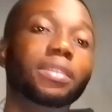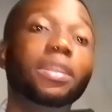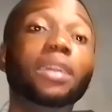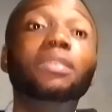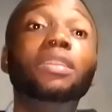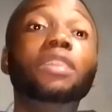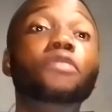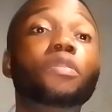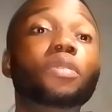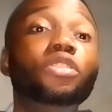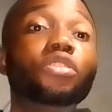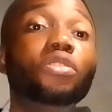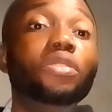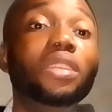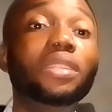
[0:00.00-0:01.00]
Then
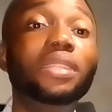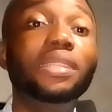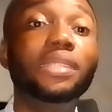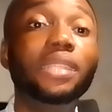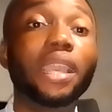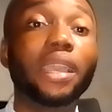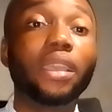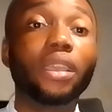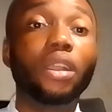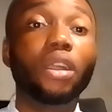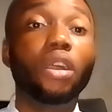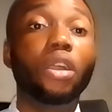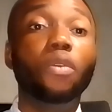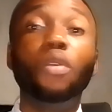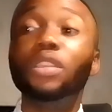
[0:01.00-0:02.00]
information you need is there.
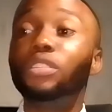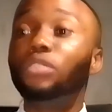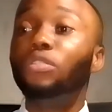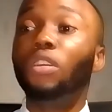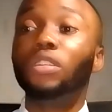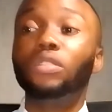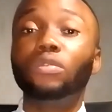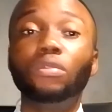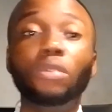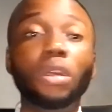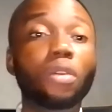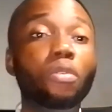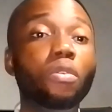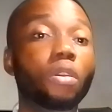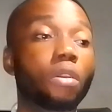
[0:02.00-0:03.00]
What is it called?
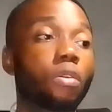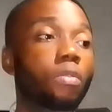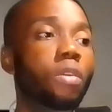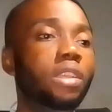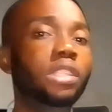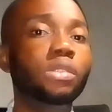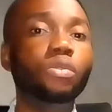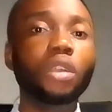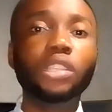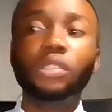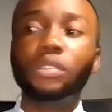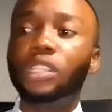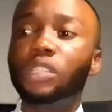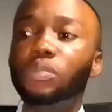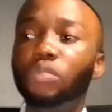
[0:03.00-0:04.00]

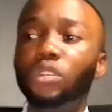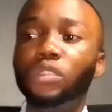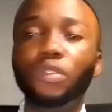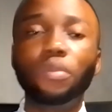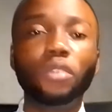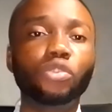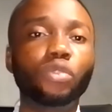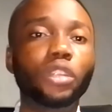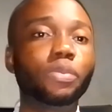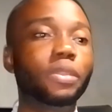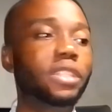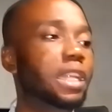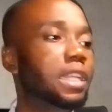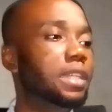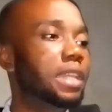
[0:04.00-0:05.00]
What's this most famous one,
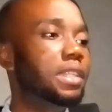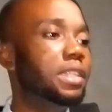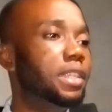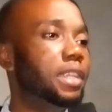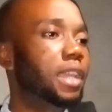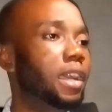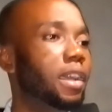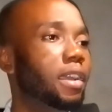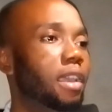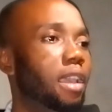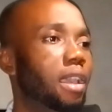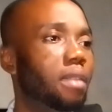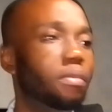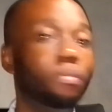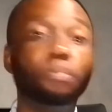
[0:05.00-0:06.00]
especially in Nigeria?
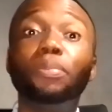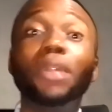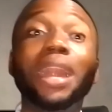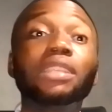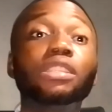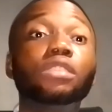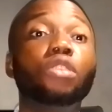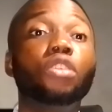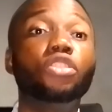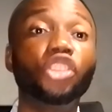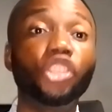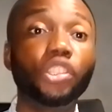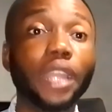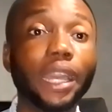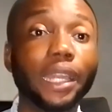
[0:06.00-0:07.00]
Black's Law
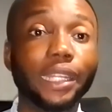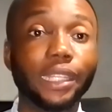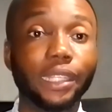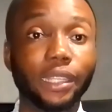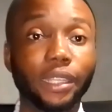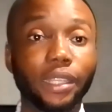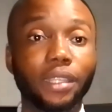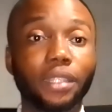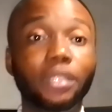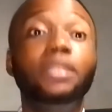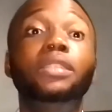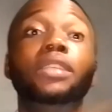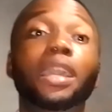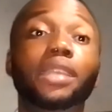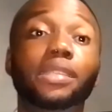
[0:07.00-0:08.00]
Dictionary.
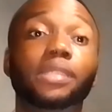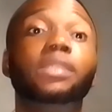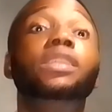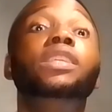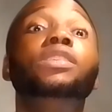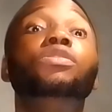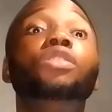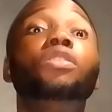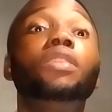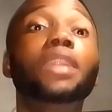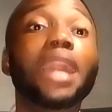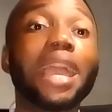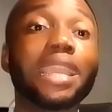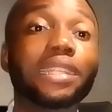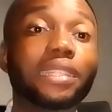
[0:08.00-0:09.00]
Yes, it's
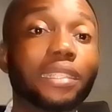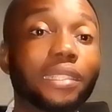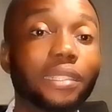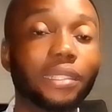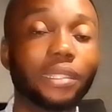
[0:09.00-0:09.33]
online.